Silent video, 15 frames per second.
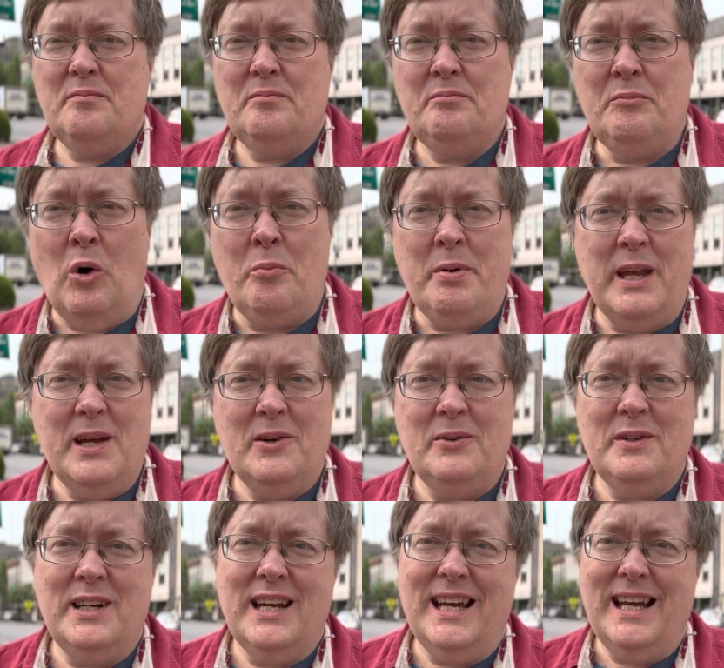
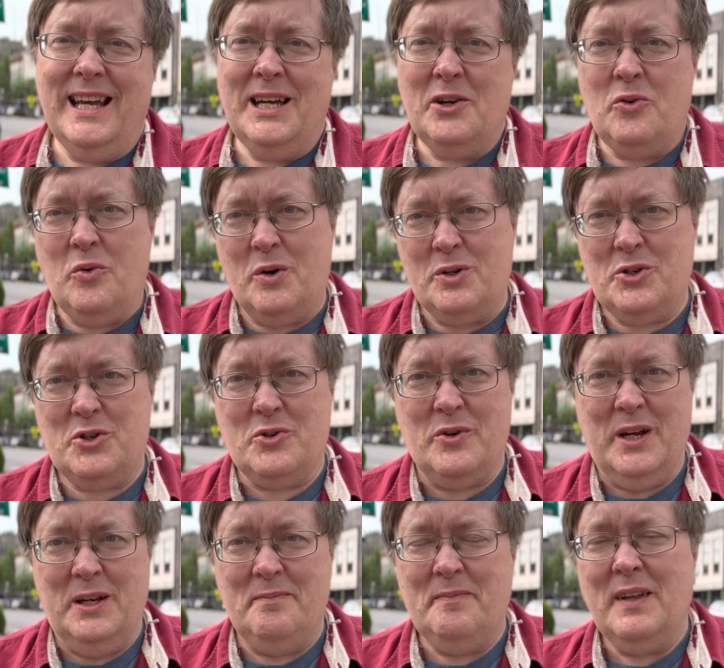Mobile and Court
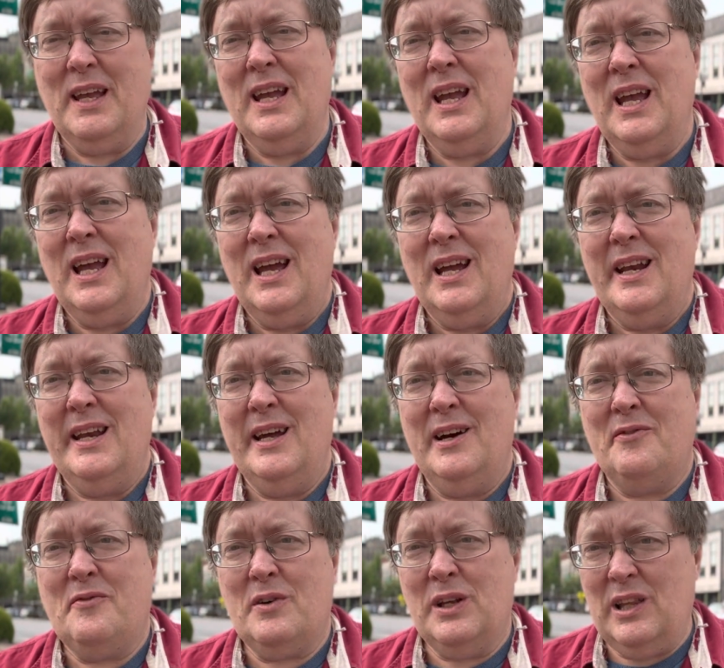Street. Now,
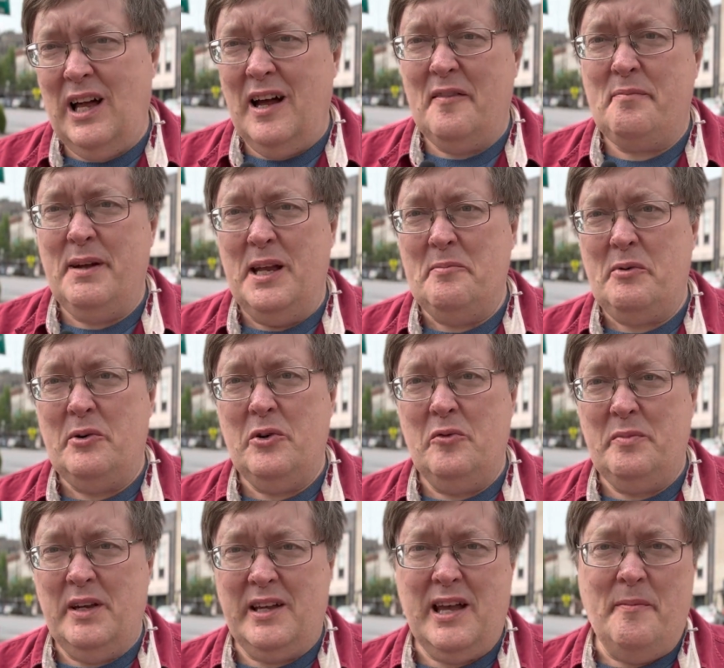for a lot of people who've
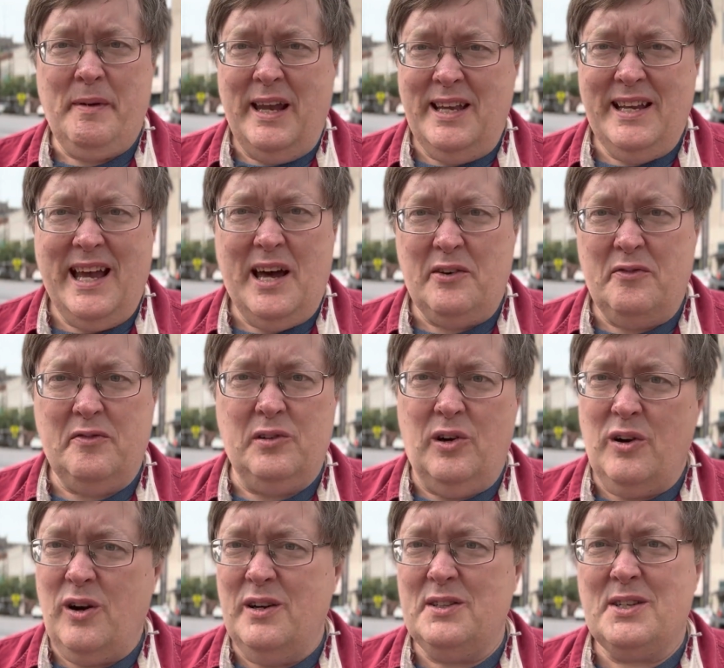been coming in and out of
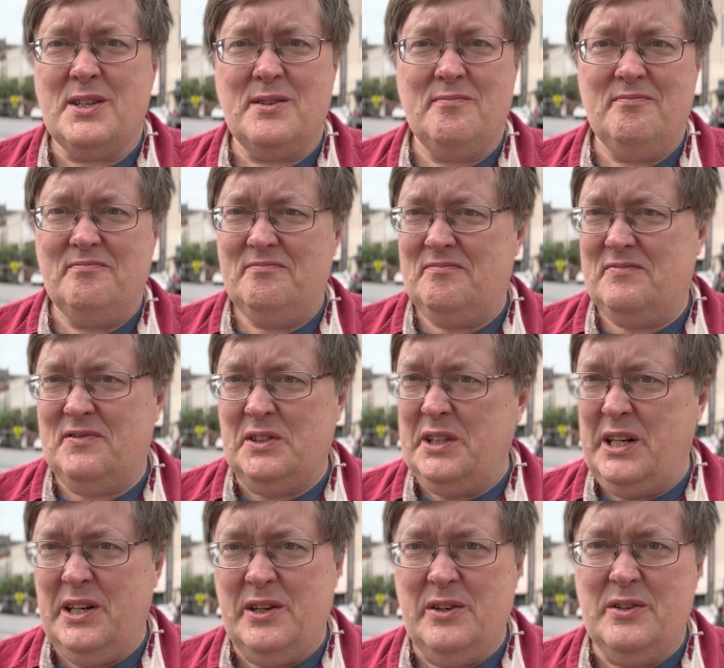Florence for
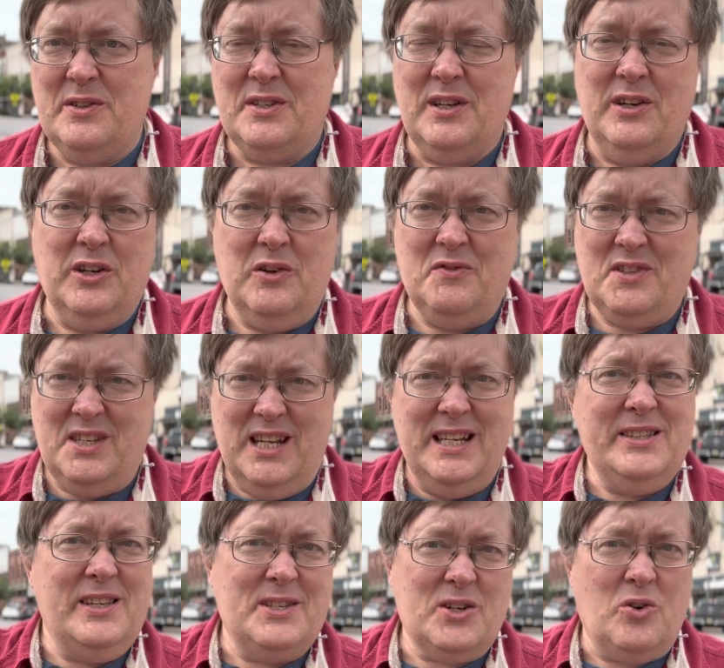years, you've
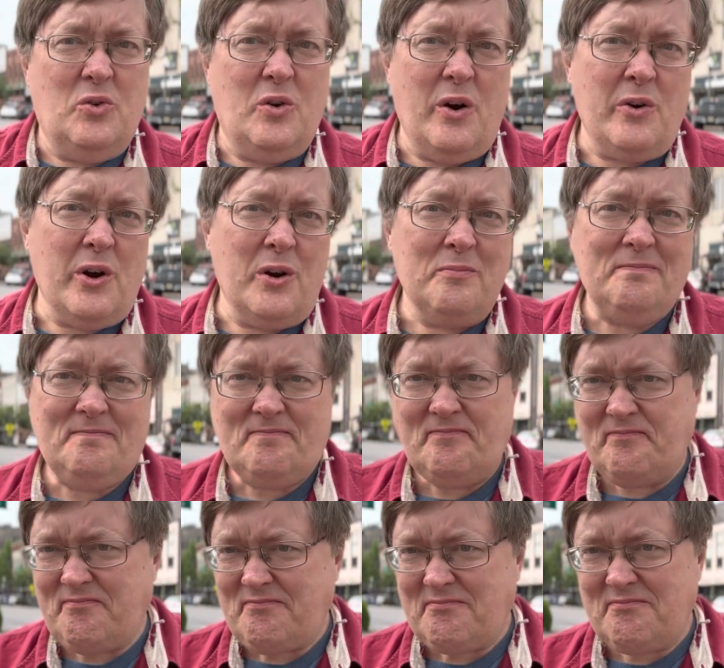seen this corner,
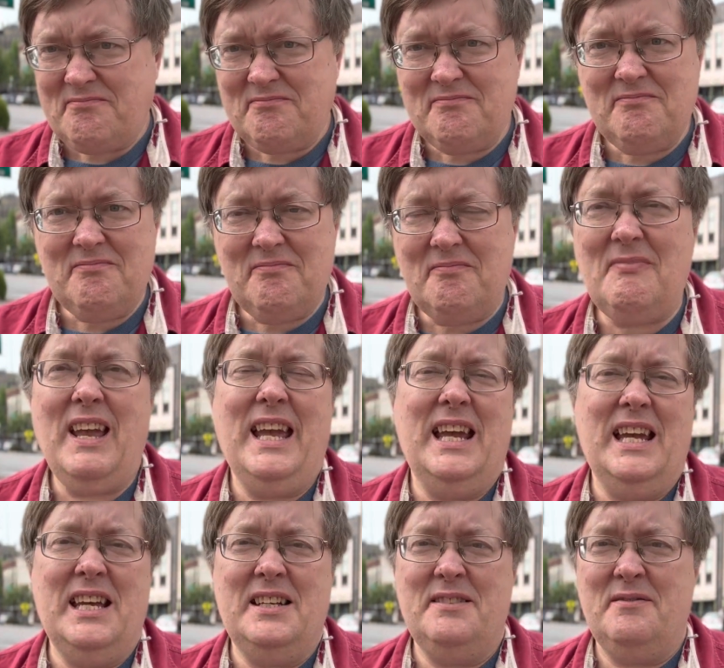
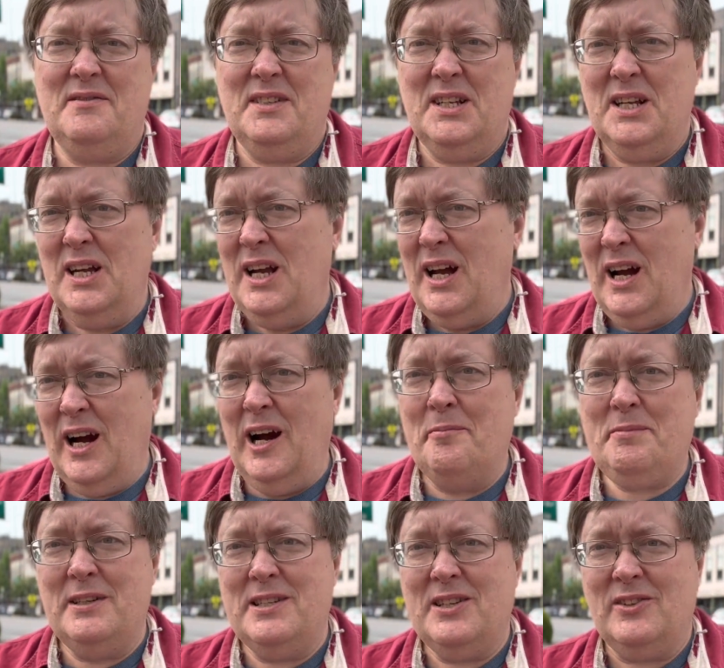and up
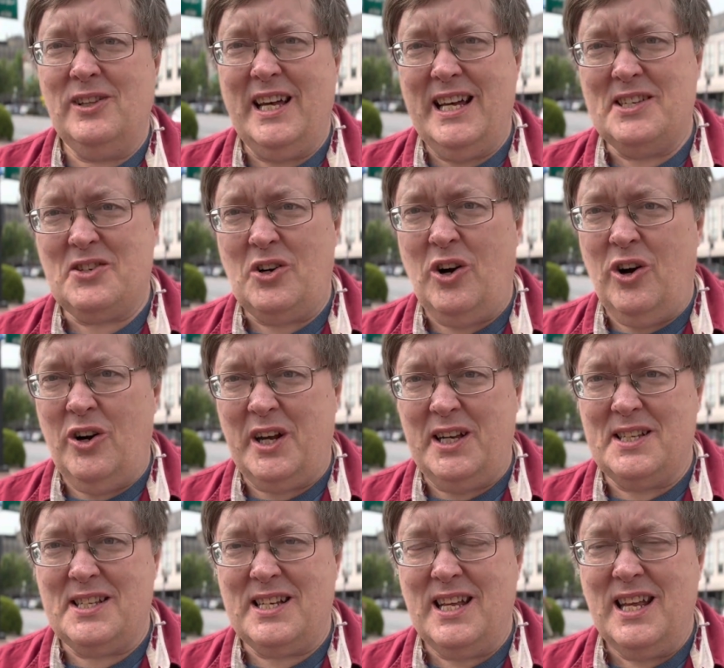until last
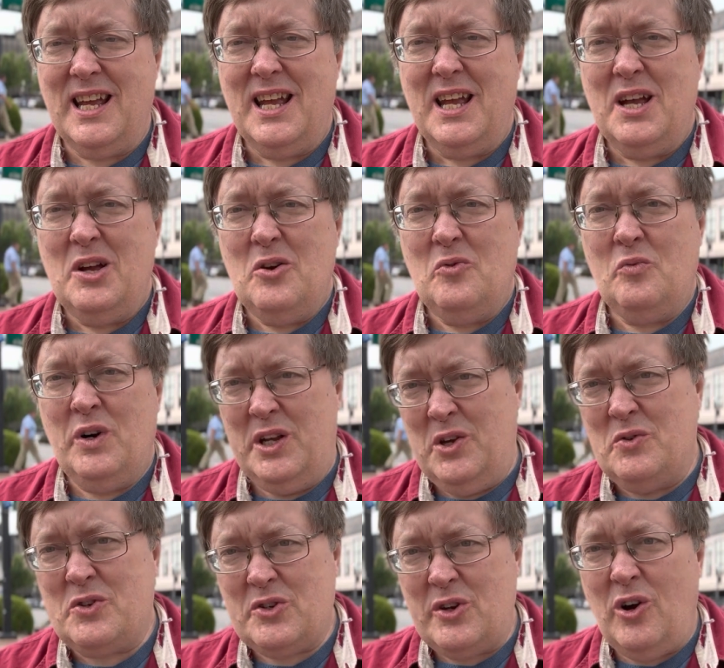August, what
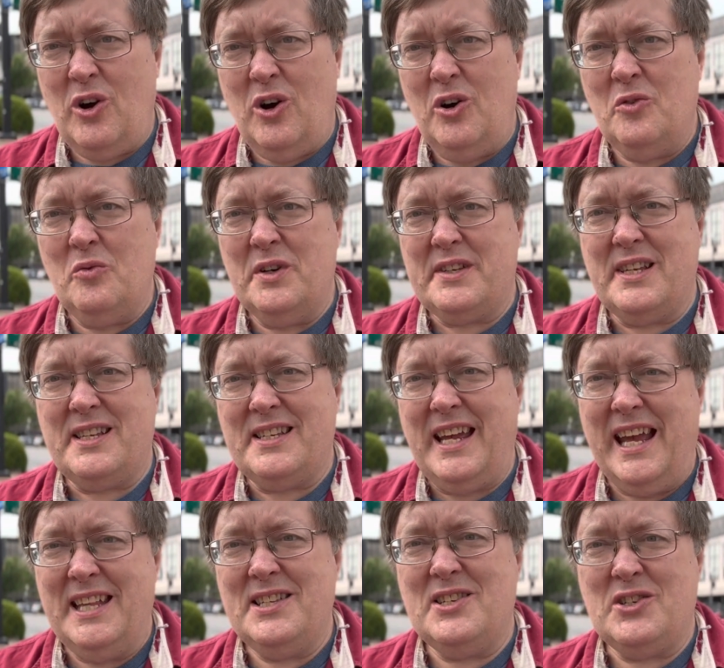you saw was a
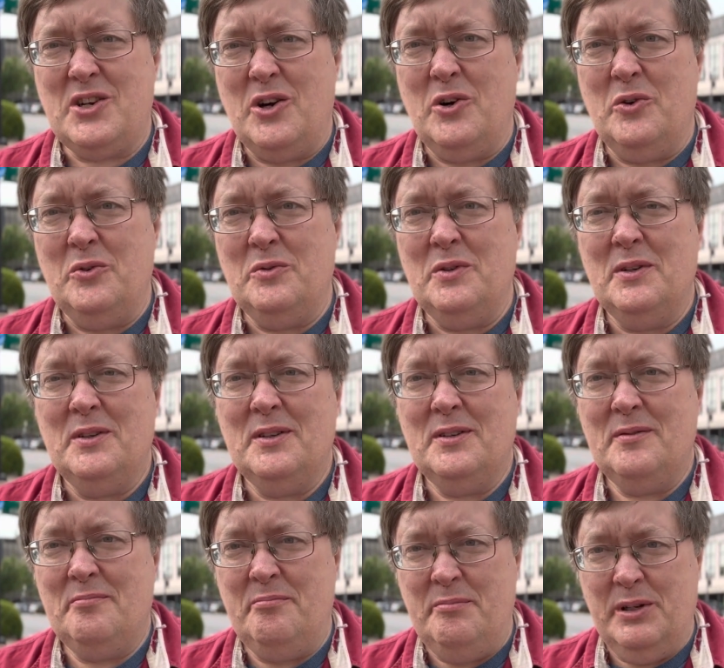sandstone
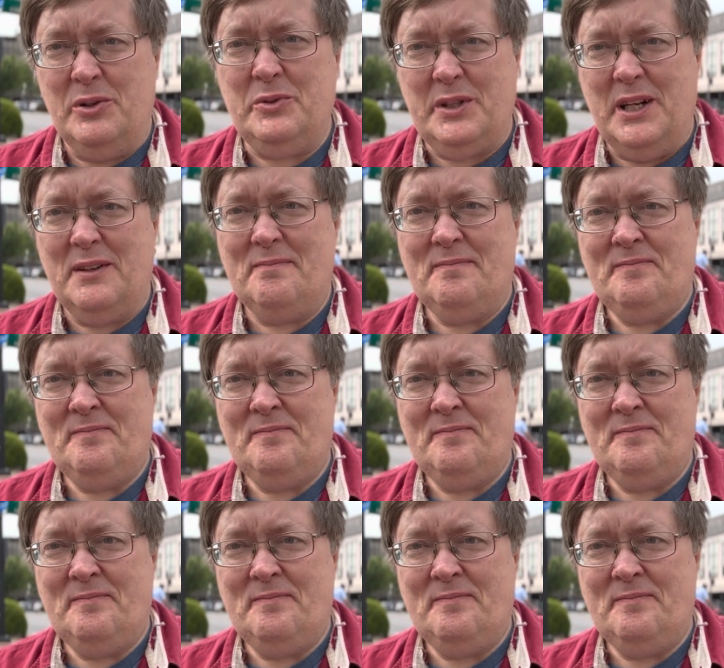building.